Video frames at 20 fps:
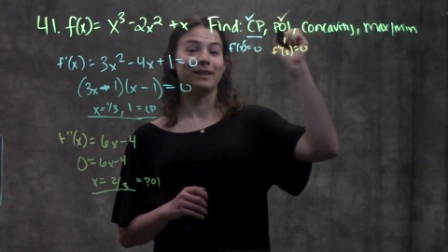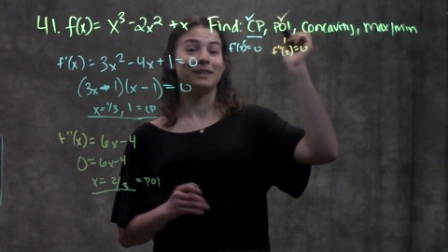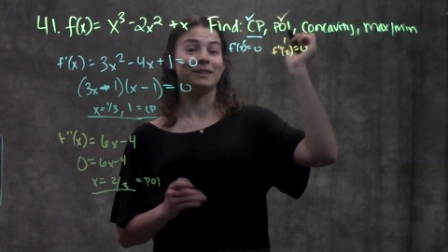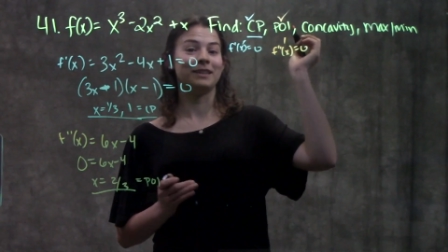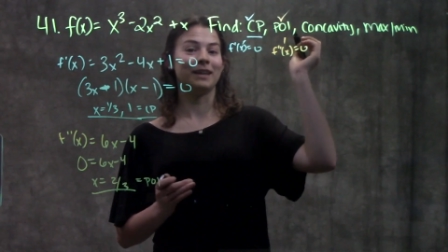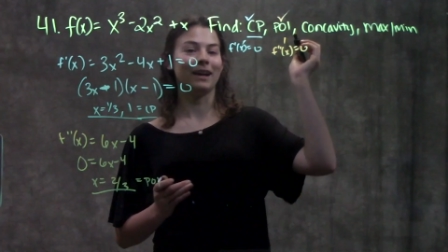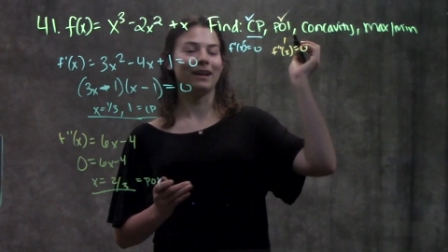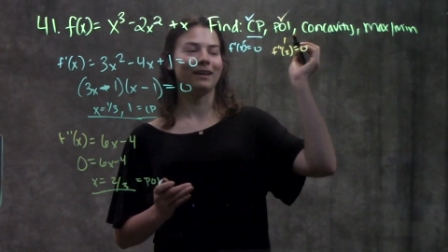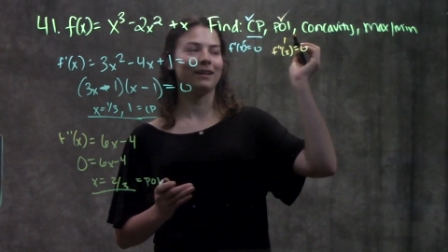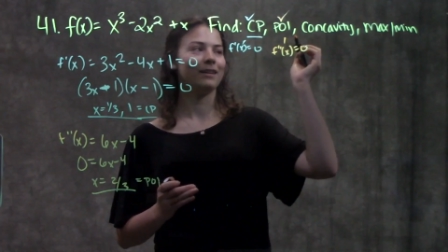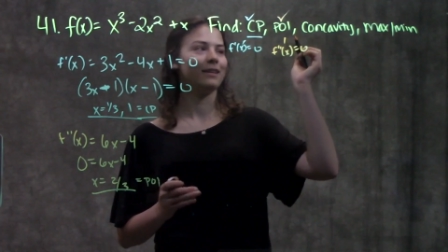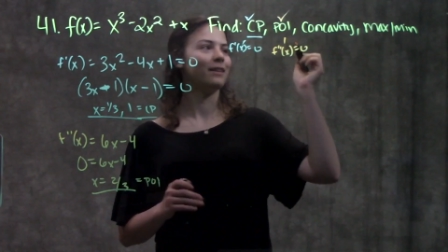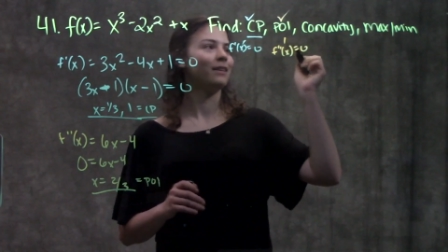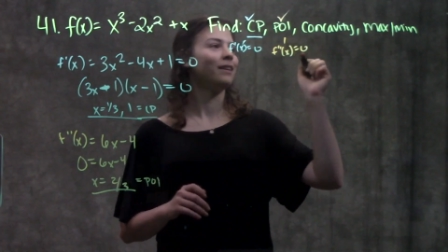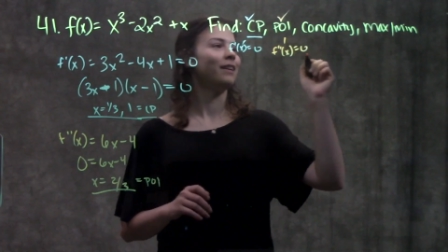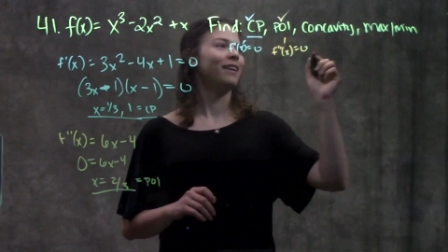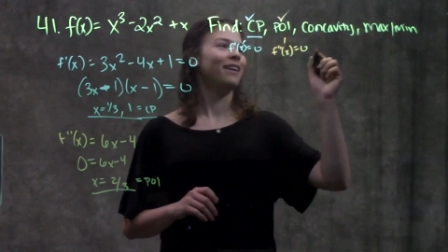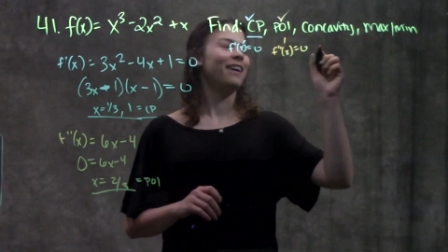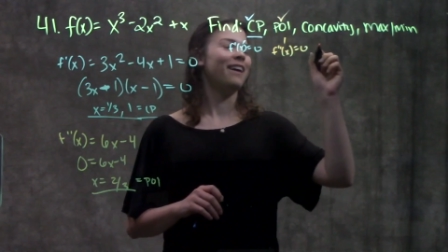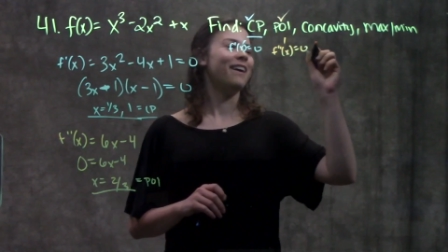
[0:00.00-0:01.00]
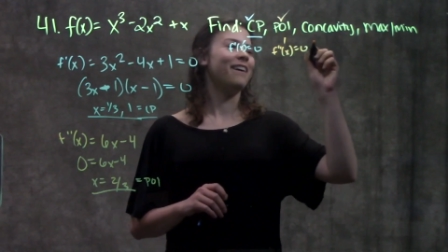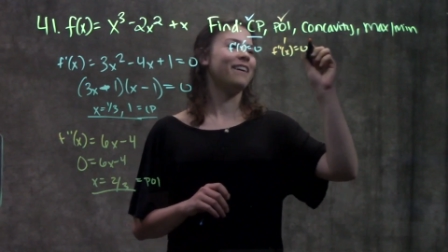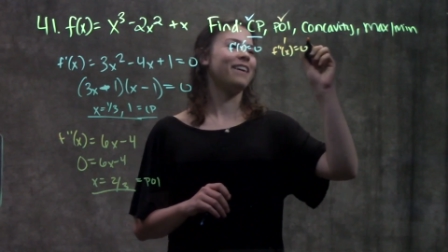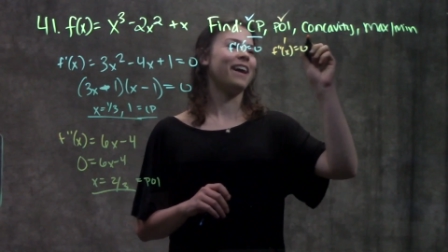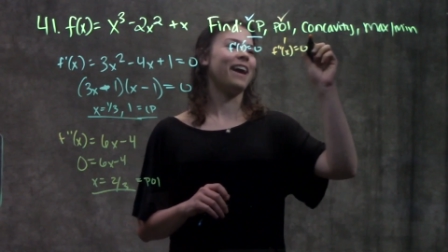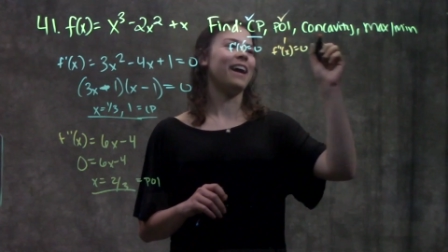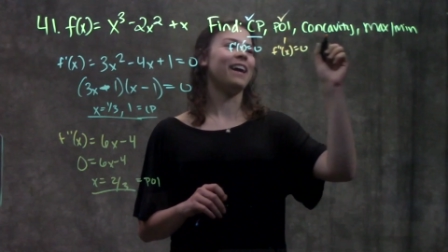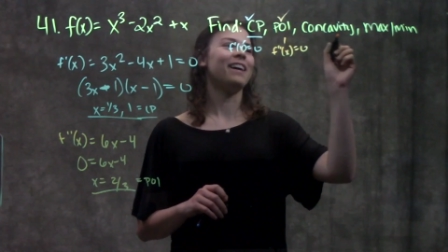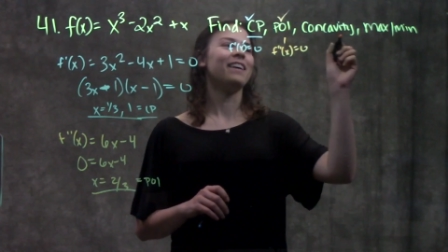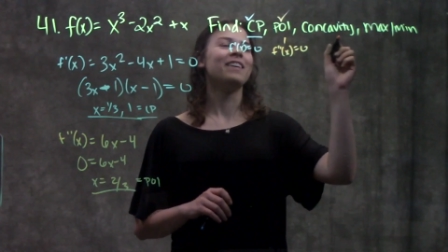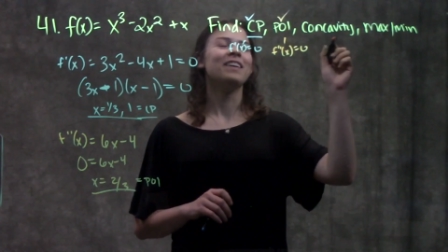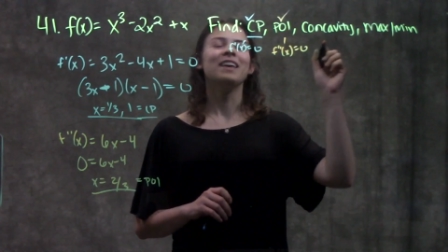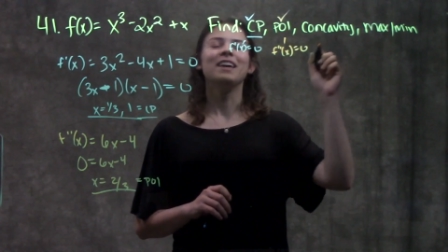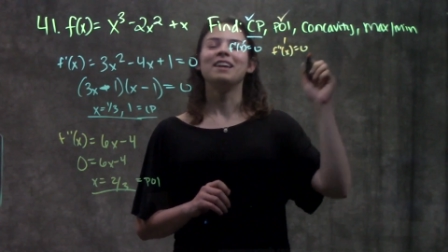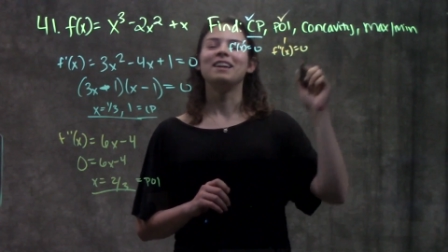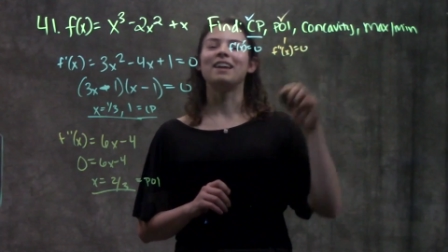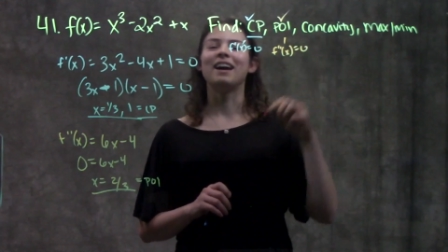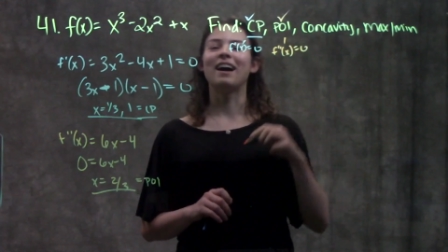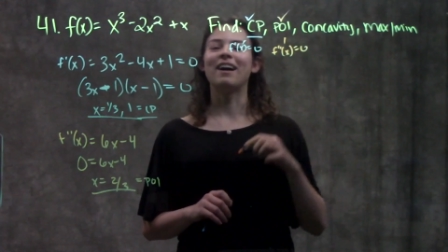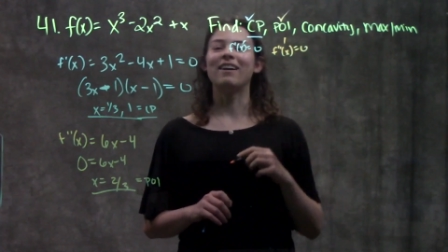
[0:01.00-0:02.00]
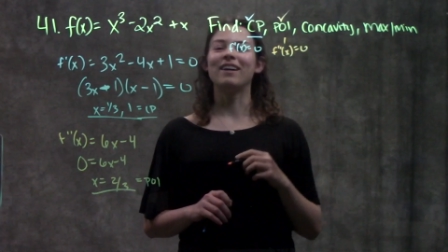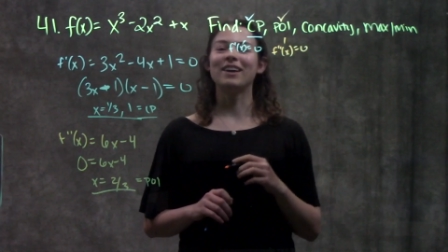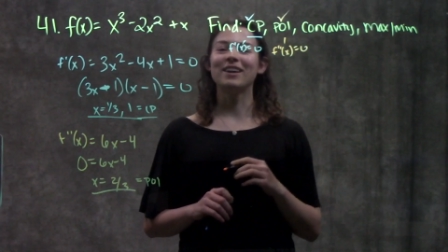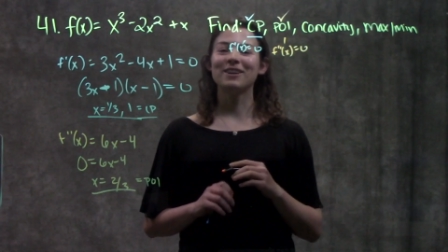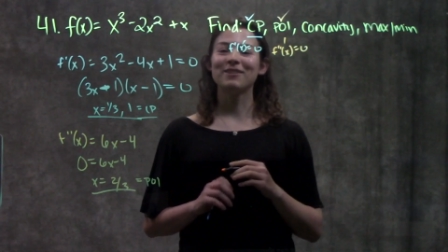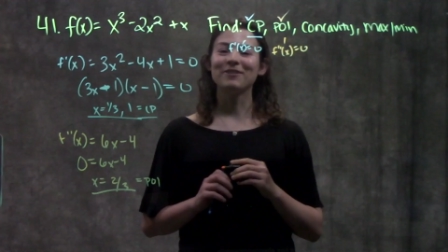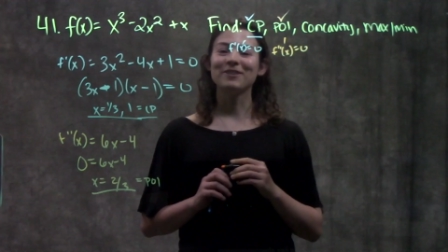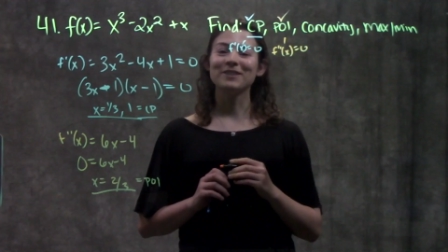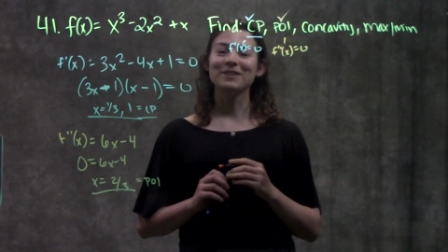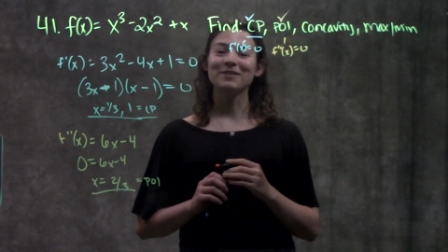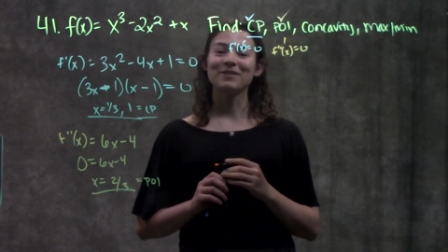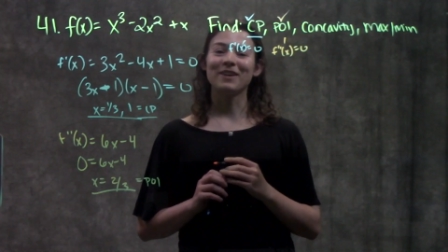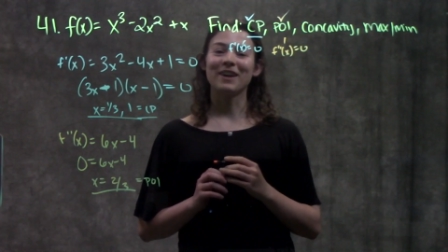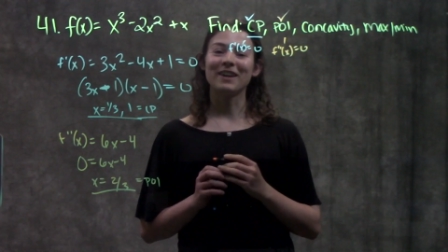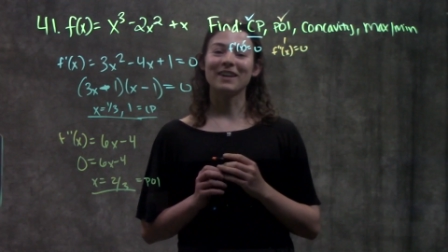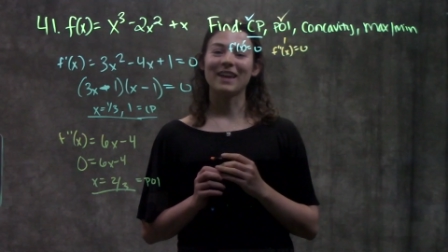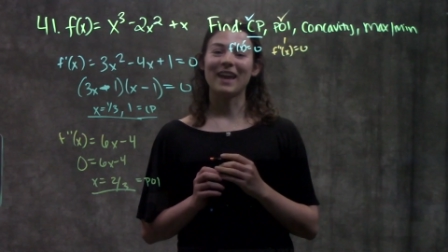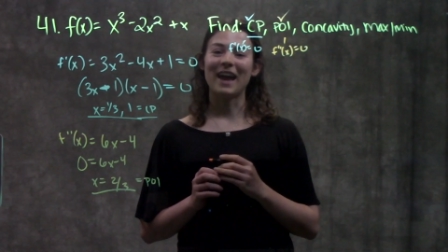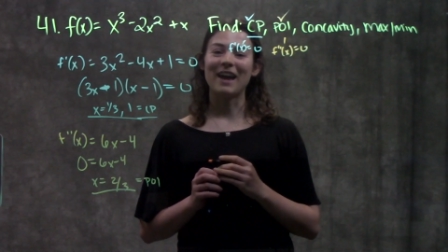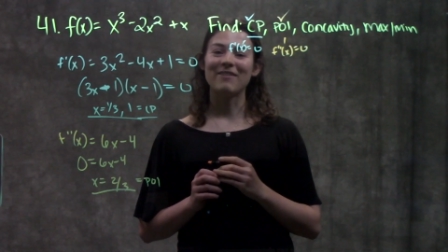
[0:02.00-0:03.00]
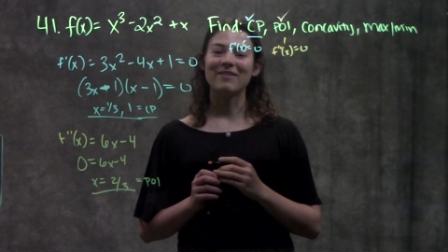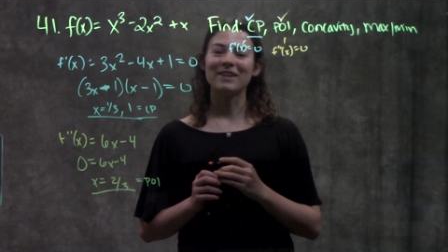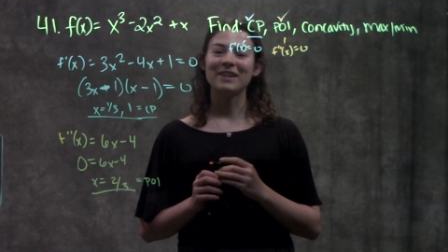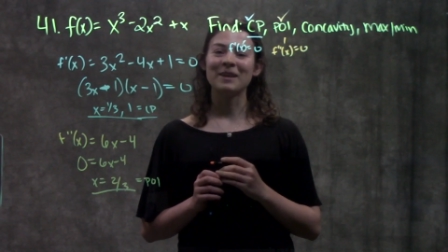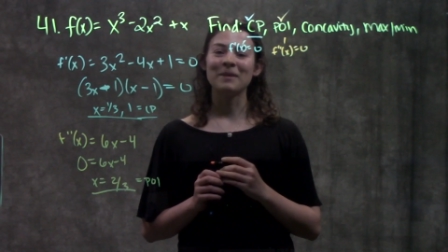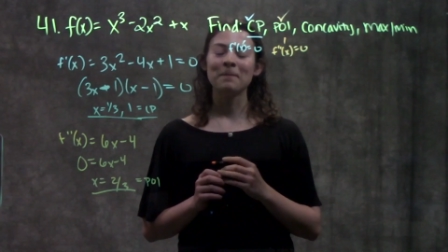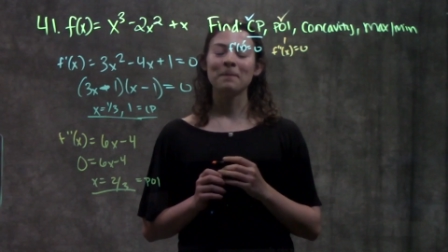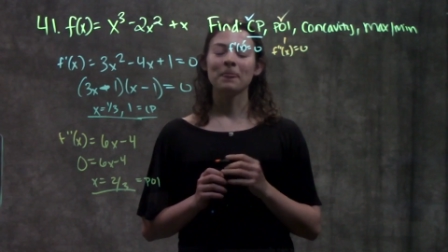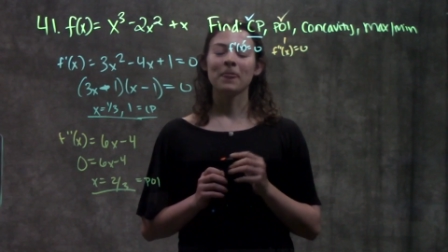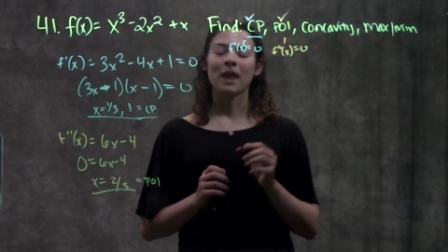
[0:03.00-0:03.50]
Check. Okay, now intervals of concavity